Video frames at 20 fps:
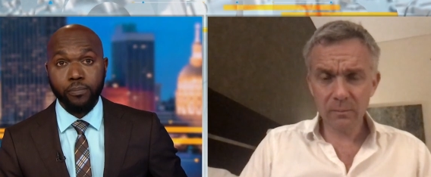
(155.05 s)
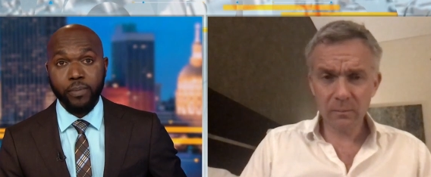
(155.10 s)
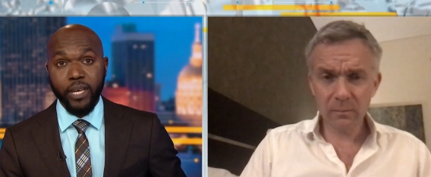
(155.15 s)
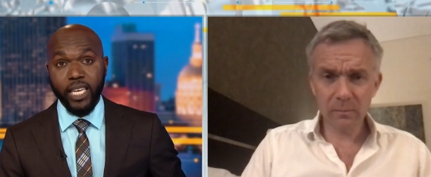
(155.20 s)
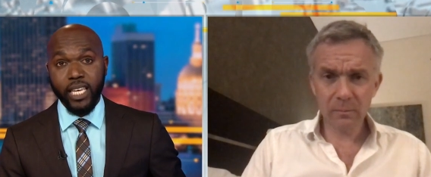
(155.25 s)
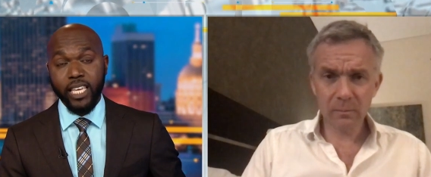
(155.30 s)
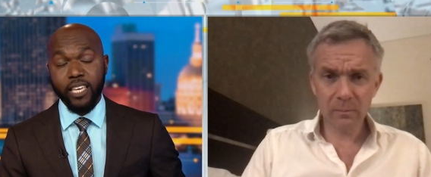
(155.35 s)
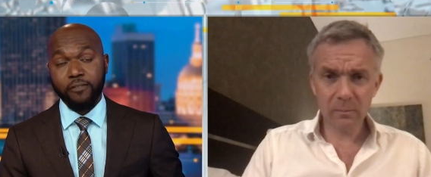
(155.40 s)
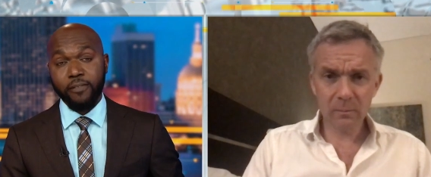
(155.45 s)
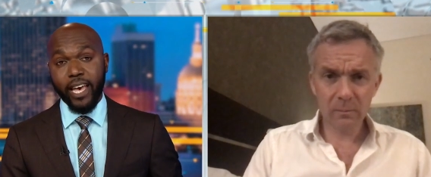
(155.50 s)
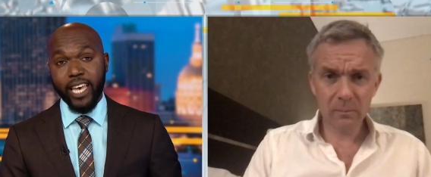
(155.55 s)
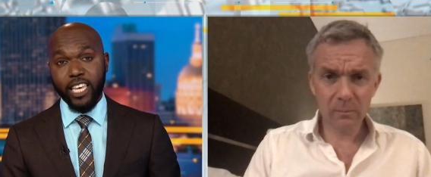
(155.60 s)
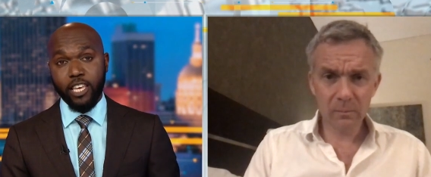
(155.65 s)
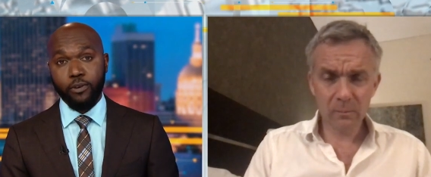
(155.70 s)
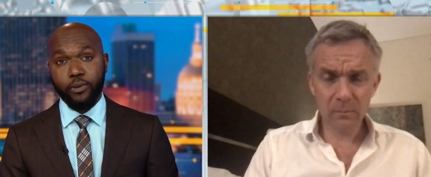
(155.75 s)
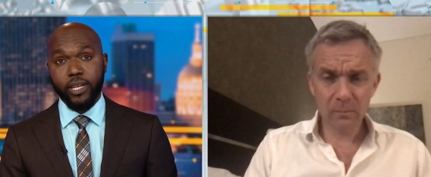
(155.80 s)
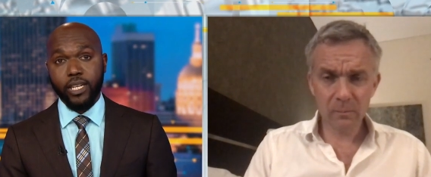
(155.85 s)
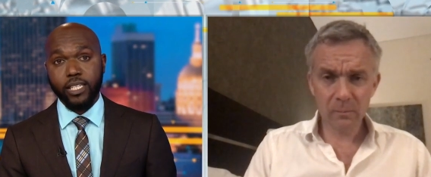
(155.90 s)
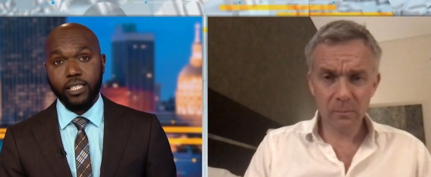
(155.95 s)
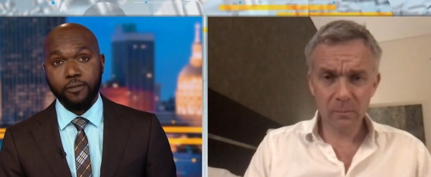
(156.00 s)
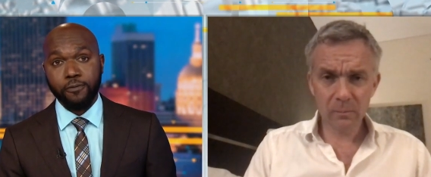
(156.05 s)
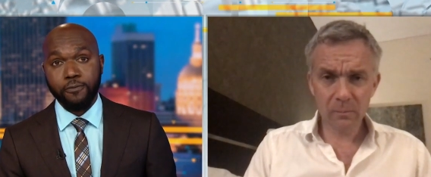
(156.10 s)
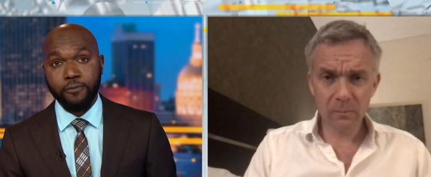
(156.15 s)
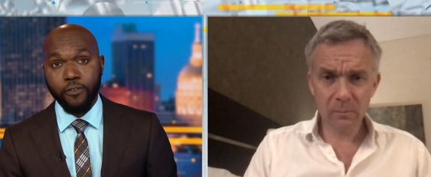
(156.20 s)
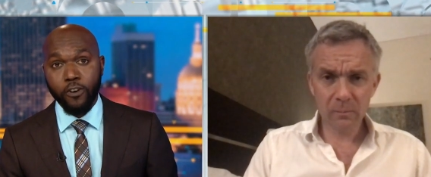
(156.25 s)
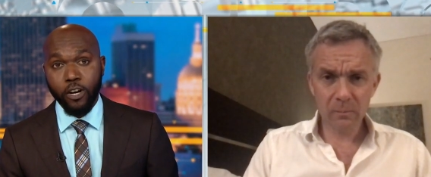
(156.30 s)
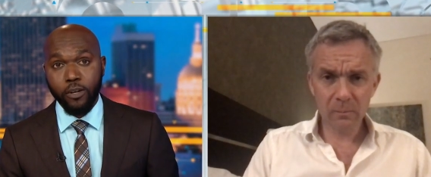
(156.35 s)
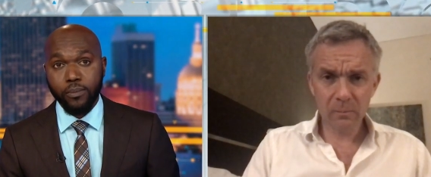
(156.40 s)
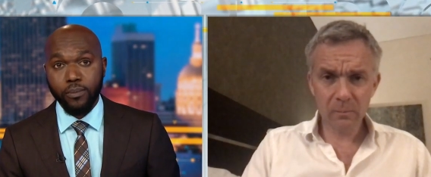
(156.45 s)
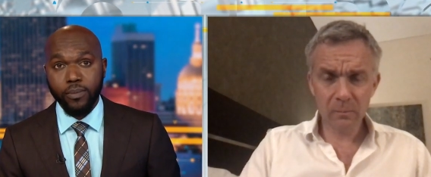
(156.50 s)
Speaker 1: being evacuated
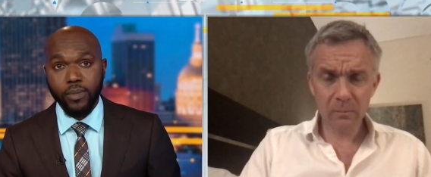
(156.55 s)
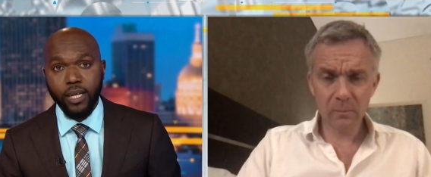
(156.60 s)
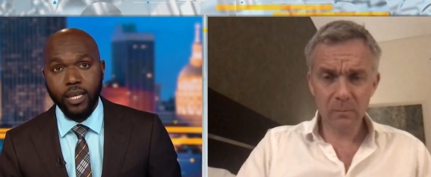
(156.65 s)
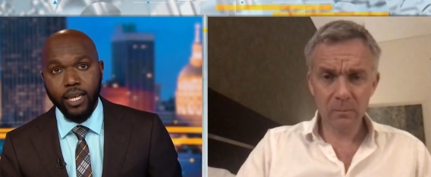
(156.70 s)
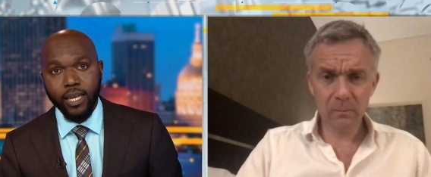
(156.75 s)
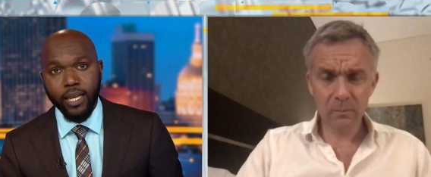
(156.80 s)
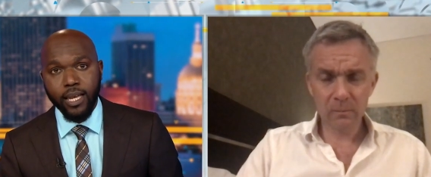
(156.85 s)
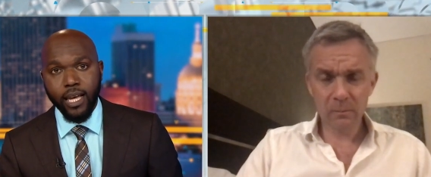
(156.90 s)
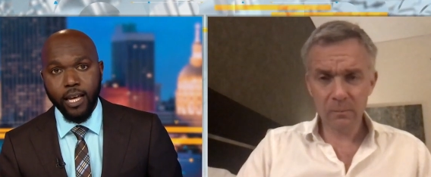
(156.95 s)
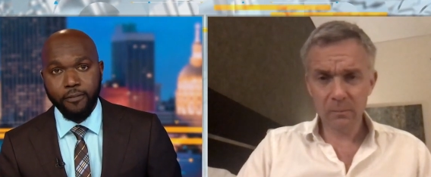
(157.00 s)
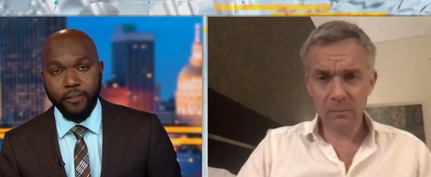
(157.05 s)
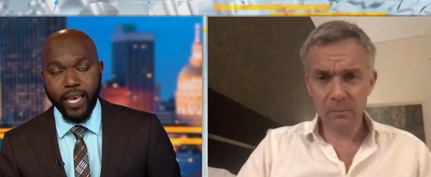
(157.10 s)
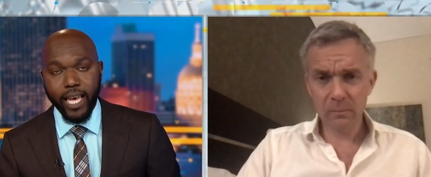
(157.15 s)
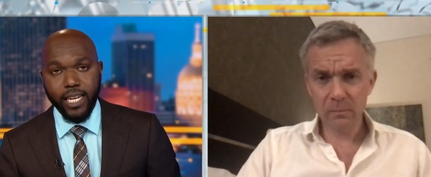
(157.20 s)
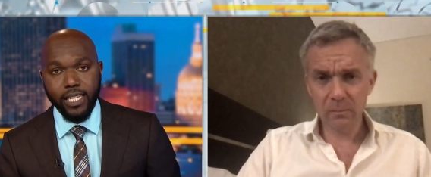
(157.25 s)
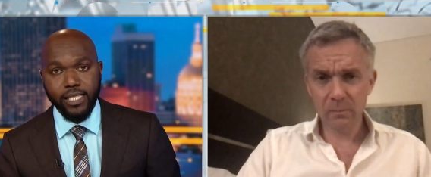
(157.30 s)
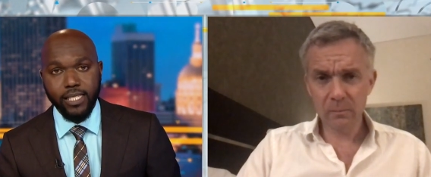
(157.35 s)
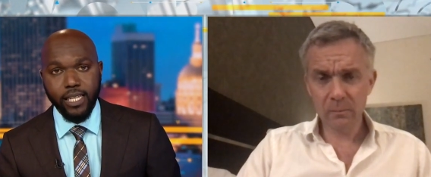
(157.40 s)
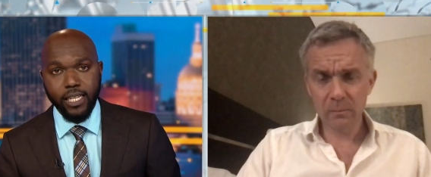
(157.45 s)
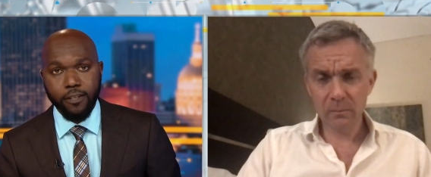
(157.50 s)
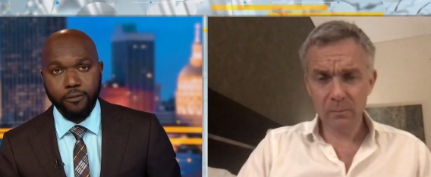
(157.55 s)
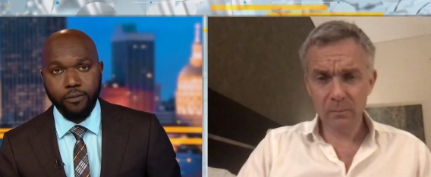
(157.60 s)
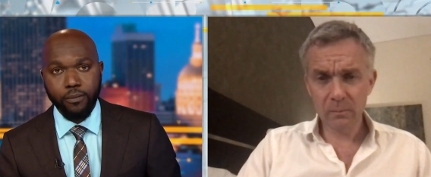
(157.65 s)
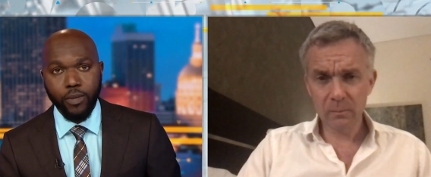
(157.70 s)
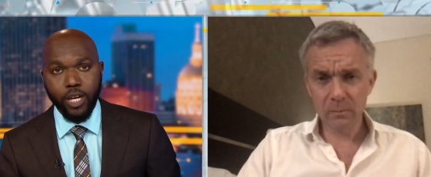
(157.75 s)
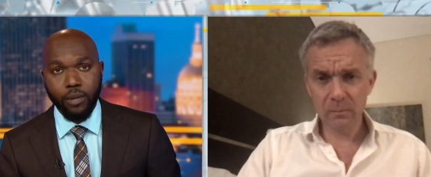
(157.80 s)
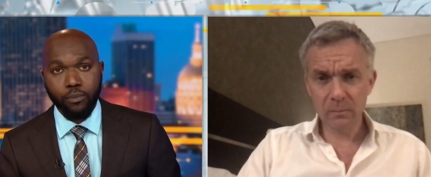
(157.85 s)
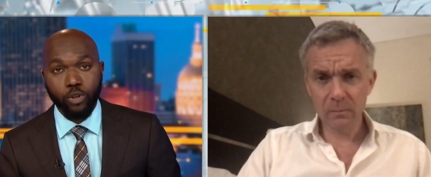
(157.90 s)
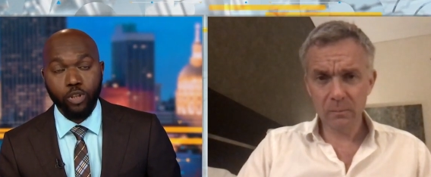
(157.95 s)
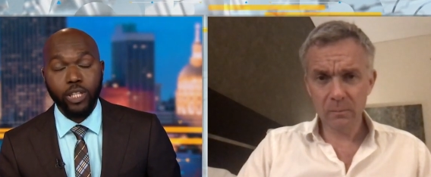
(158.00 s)
from Afghanistan, from
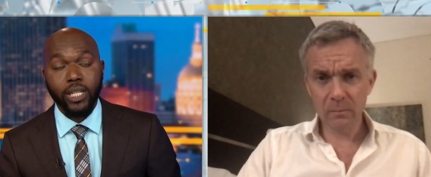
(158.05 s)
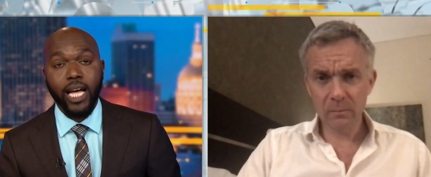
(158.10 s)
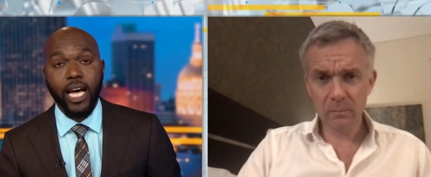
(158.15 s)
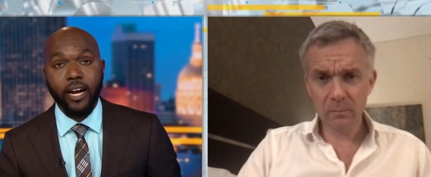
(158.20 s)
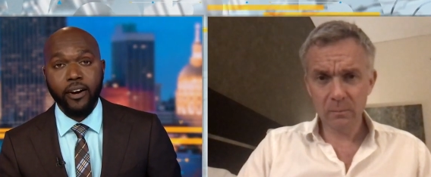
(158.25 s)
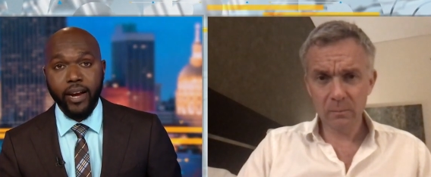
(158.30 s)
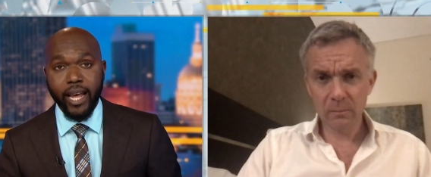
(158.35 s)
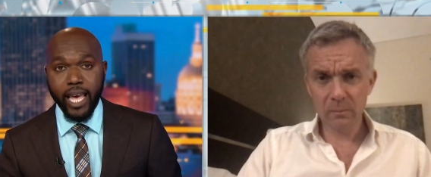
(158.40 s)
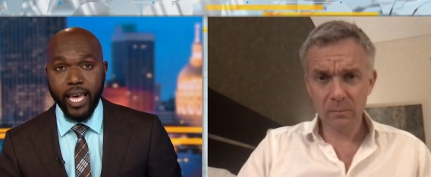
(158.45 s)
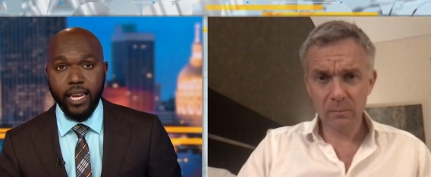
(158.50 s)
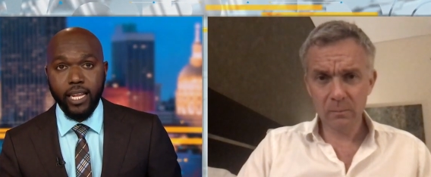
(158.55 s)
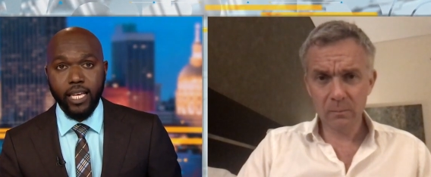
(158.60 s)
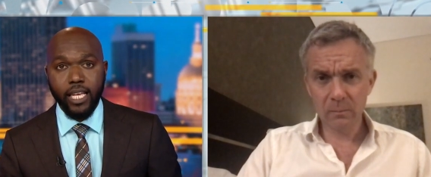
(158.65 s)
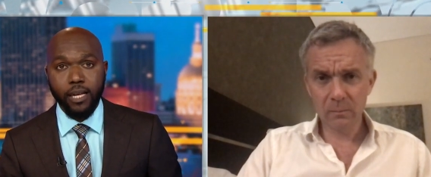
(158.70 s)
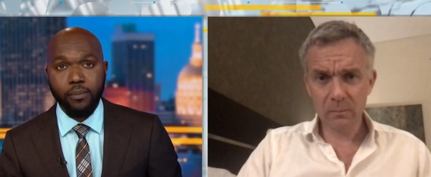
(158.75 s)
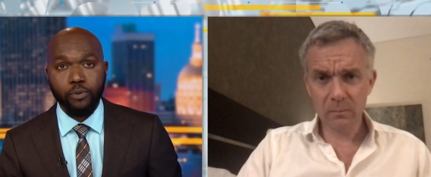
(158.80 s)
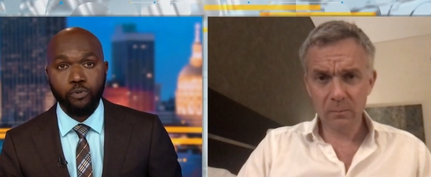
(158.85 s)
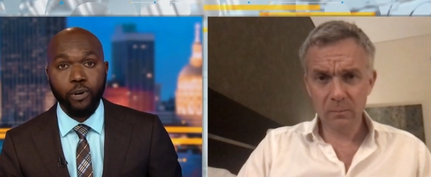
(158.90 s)
Kabul, are ending up.